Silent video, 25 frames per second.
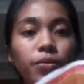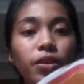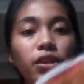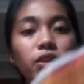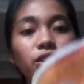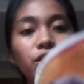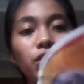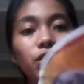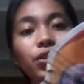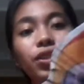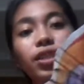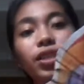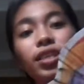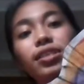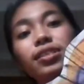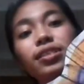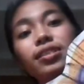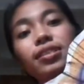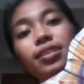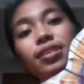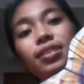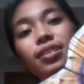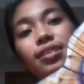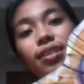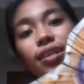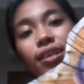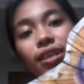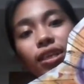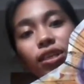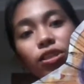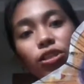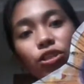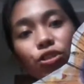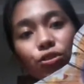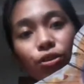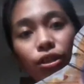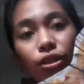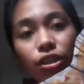So this is an
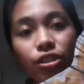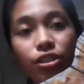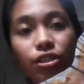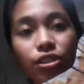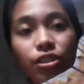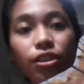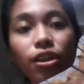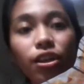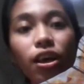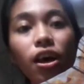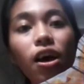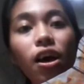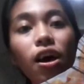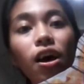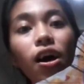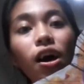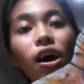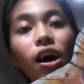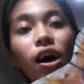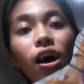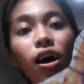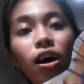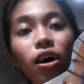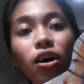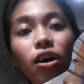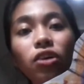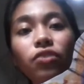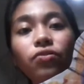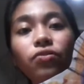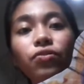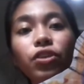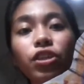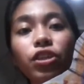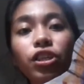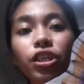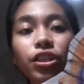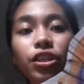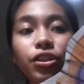illustration of
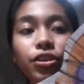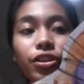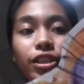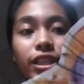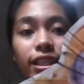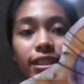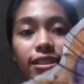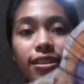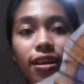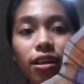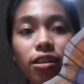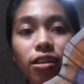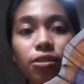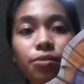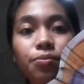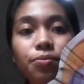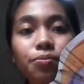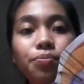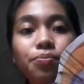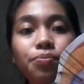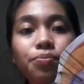eukaryotic cell.